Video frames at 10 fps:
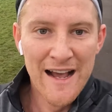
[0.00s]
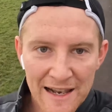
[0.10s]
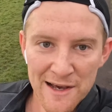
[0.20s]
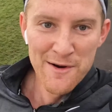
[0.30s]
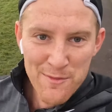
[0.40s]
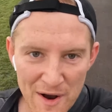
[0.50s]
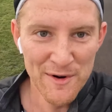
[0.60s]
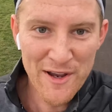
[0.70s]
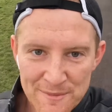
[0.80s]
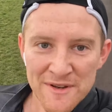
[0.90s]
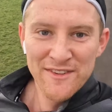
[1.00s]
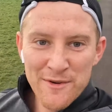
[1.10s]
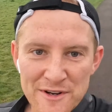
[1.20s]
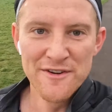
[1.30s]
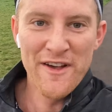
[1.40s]
Hello and welcome
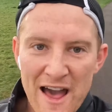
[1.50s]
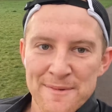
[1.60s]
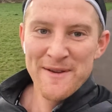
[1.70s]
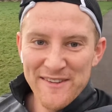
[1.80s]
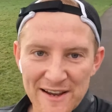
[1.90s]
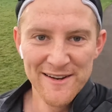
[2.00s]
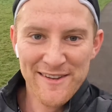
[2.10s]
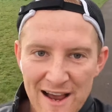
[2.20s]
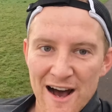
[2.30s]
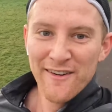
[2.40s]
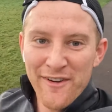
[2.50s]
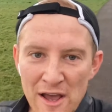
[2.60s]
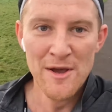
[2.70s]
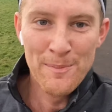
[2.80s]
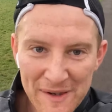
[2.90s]
to another episode of
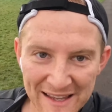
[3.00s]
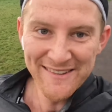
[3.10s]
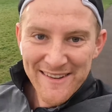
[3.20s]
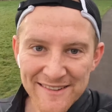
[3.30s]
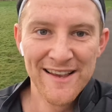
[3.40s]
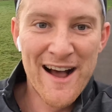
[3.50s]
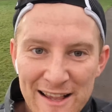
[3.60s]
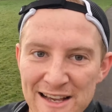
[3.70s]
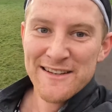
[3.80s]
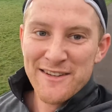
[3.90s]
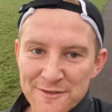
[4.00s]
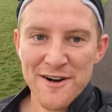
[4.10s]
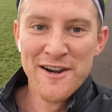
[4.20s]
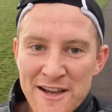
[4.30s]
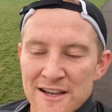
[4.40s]
Places I Like to
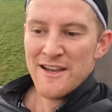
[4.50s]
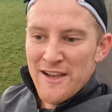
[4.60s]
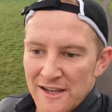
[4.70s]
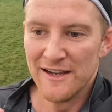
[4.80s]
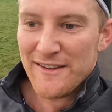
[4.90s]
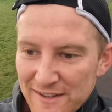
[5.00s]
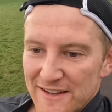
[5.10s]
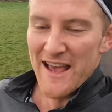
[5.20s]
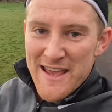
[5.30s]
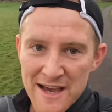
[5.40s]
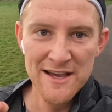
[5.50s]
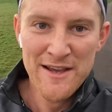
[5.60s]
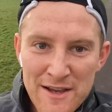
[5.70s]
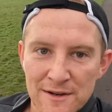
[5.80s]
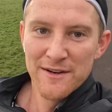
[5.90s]
Run. And today
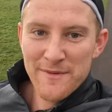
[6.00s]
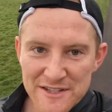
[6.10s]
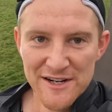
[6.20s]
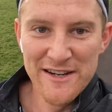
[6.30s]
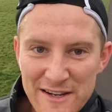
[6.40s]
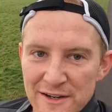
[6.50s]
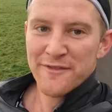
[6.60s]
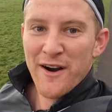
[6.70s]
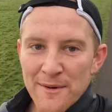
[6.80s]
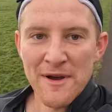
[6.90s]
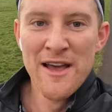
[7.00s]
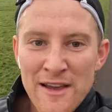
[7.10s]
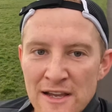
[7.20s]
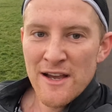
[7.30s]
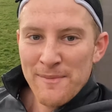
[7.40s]
I'm going to be joining you from
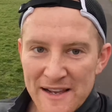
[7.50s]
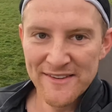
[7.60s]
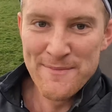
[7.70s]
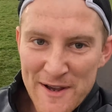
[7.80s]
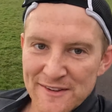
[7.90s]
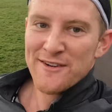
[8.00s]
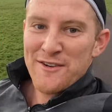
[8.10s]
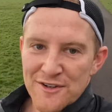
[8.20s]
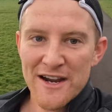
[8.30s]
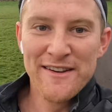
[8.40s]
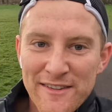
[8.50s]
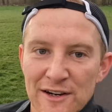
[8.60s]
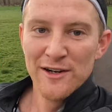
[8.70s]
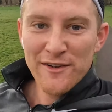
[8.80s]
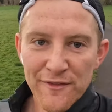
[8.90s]
a place in Burton on Trent
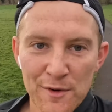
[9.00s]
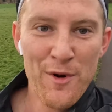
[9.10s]
called the